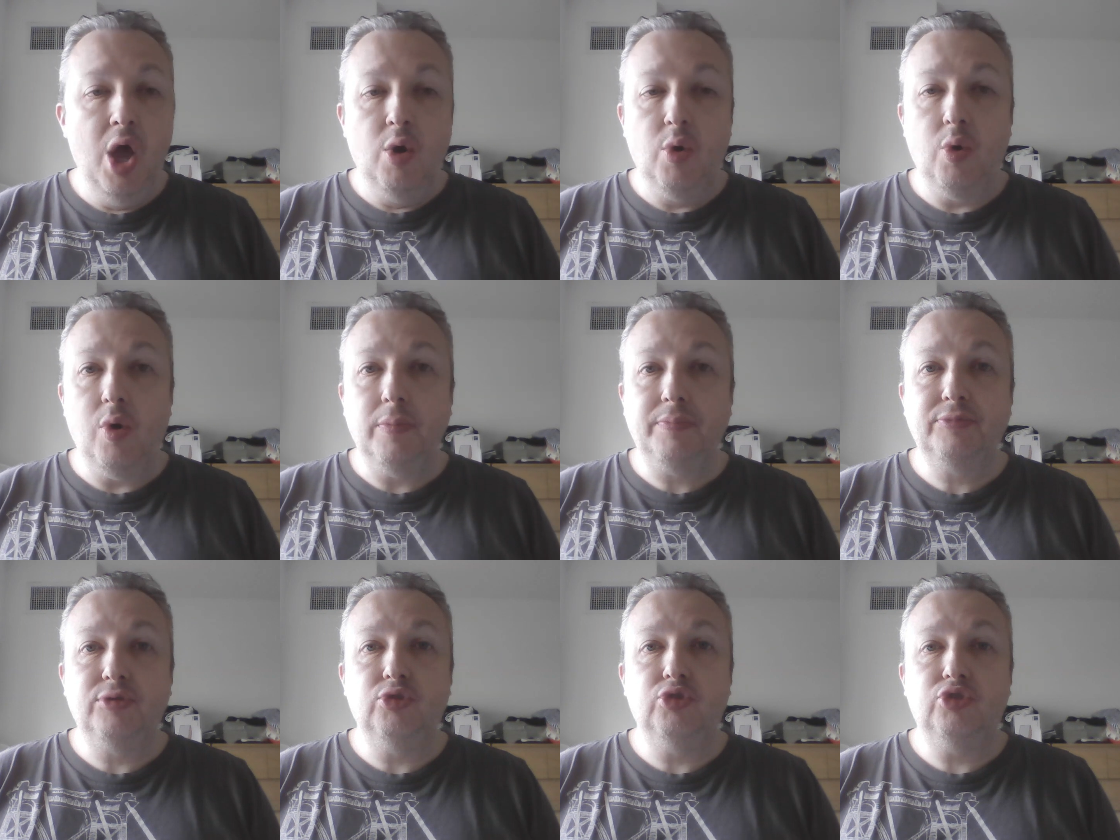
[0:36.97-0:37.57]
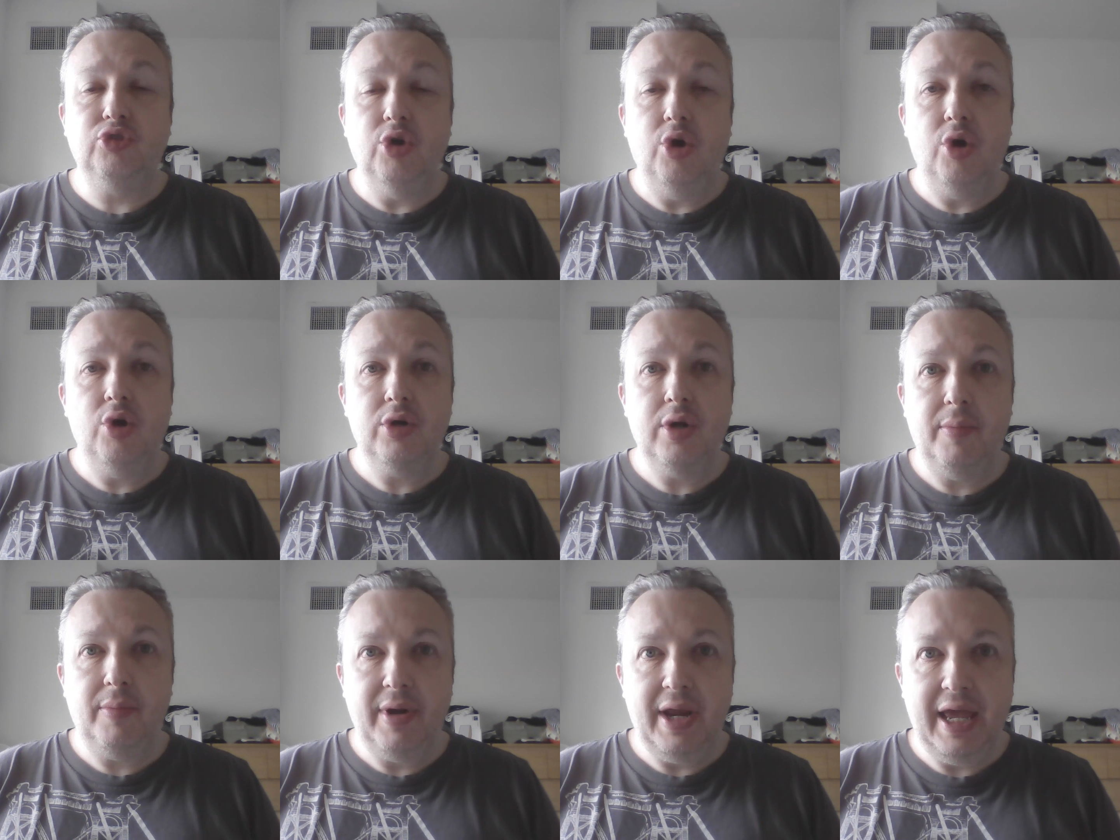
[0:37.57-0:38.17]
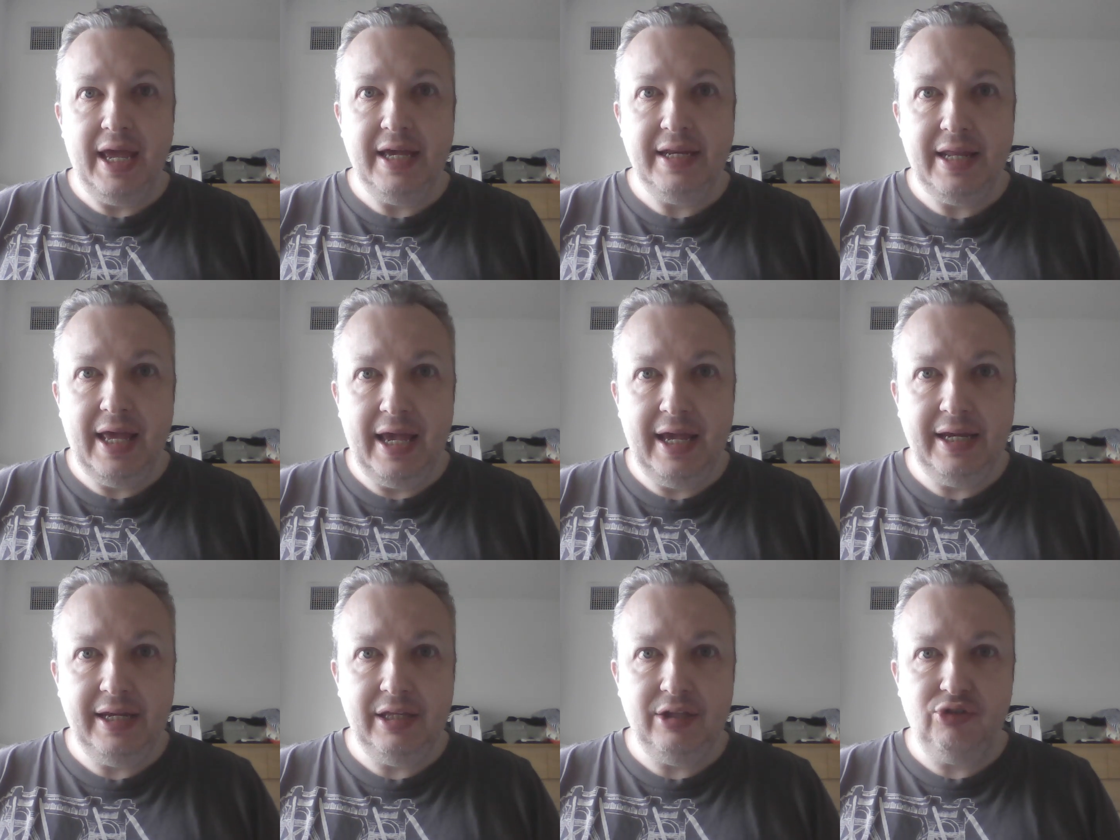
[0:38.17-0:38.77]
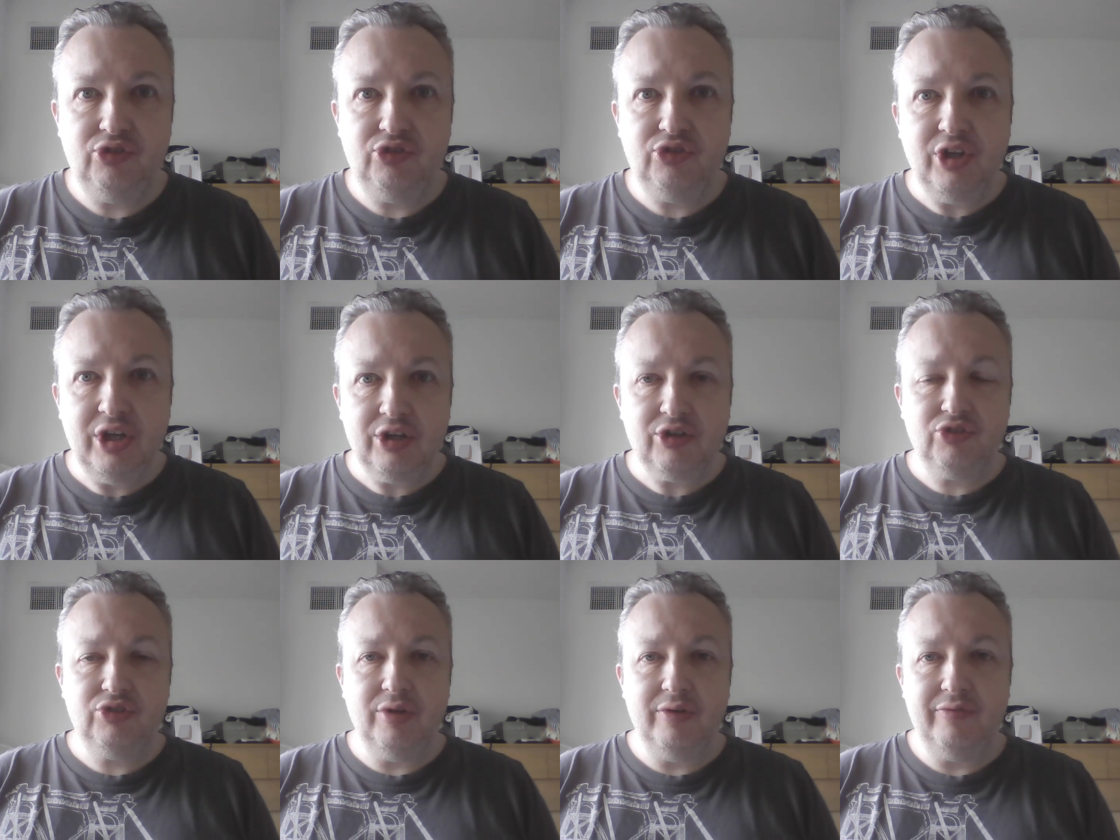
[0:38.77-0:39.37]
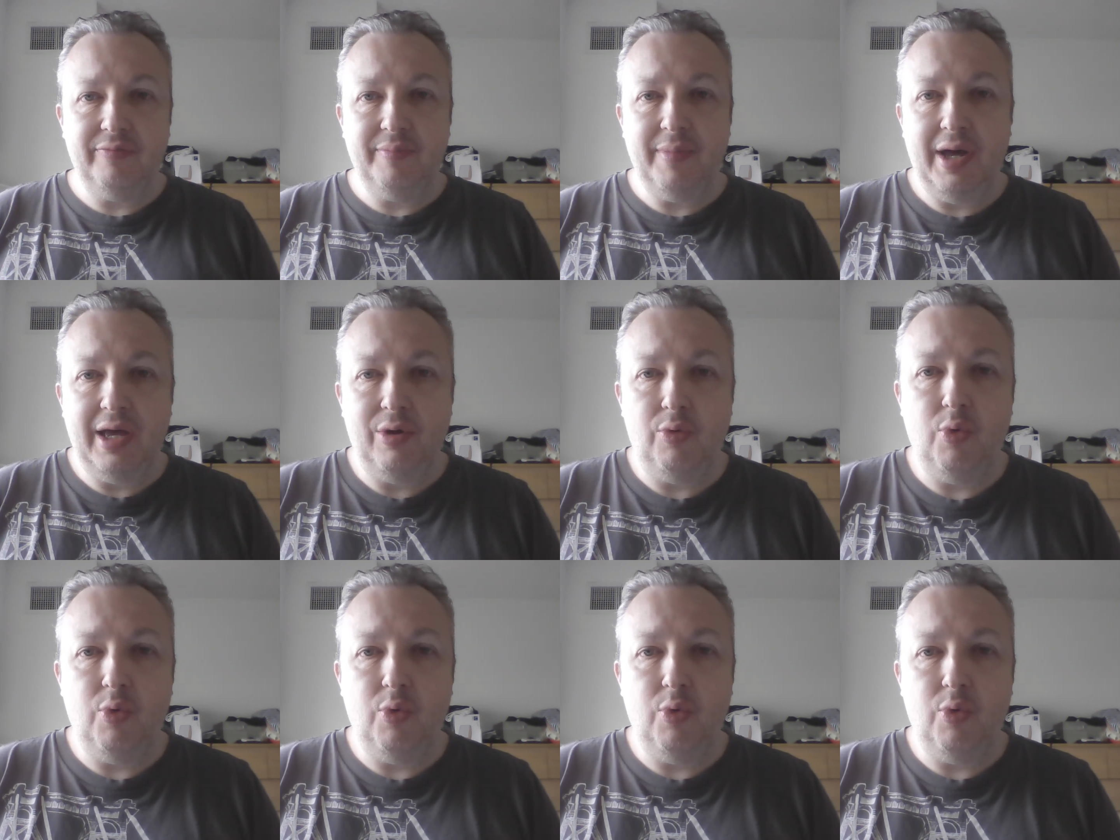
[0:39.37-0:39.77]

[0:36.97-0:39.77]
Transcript: We're up to song number 886 of my